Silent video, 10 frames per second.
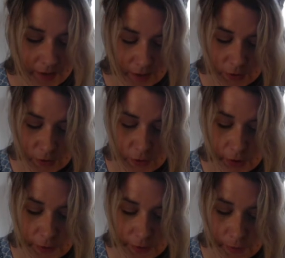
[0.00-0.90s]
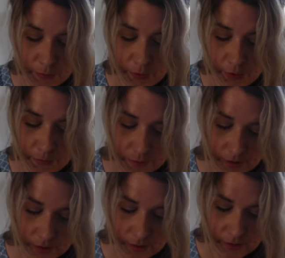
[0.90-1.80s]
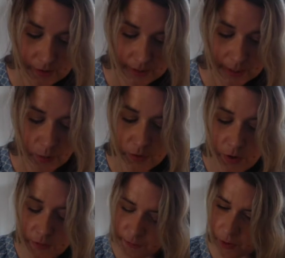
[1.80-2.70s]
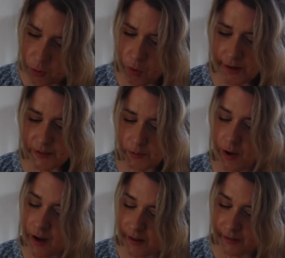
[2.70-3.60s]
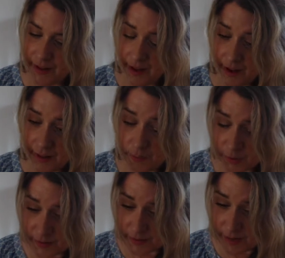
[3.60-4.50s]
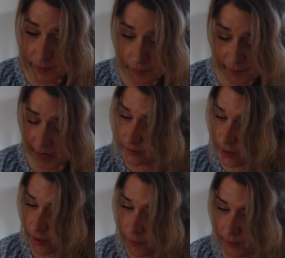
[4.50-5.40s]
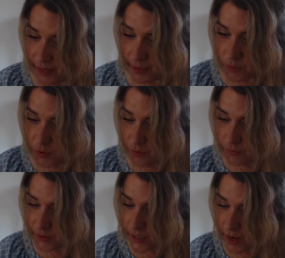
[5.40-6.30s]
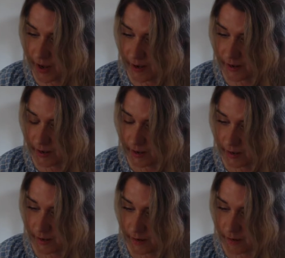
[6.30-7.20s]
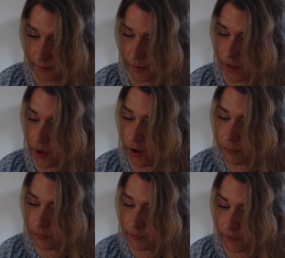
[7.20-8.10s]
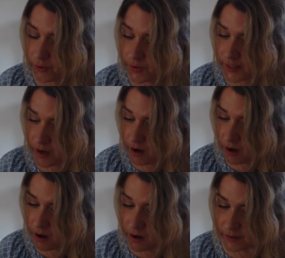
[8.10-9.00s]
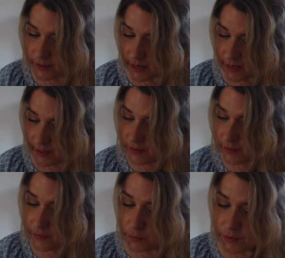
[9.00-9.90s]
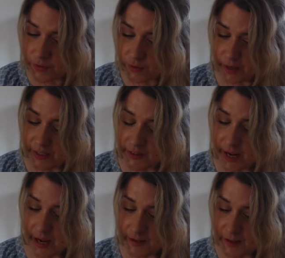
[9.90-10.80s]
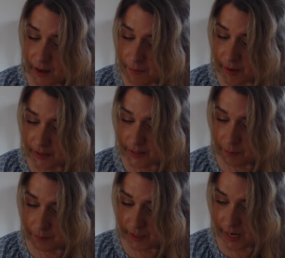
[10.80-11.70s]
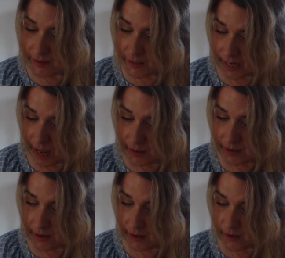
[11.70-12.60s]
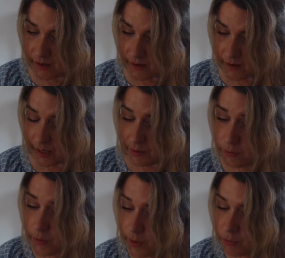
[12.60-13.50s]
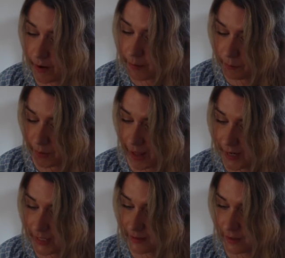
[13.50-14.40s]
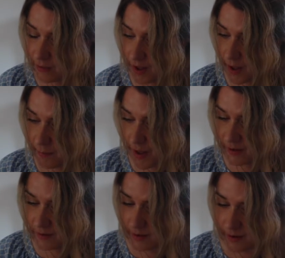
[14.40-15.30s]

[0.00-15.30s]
and strode from the room. He was gone for quite a while, and the princess began to hope that he would not return. But the hope froze in her heart as she saw the stranger enter her bedchamber yet again. He threw a great blanket over her bed.